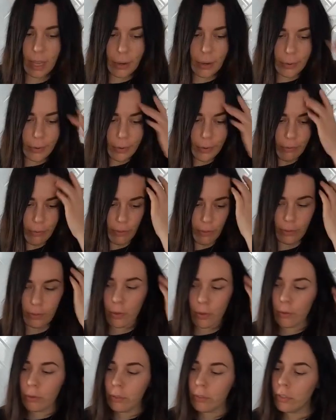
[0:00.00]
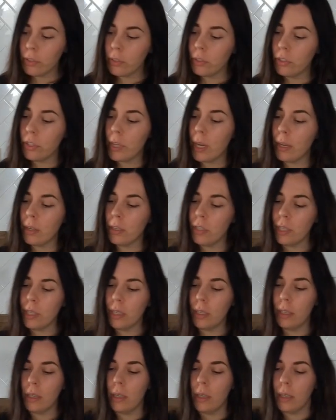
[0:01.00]
know if the song's just
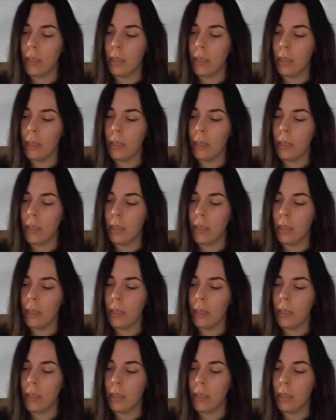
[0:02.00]
changing.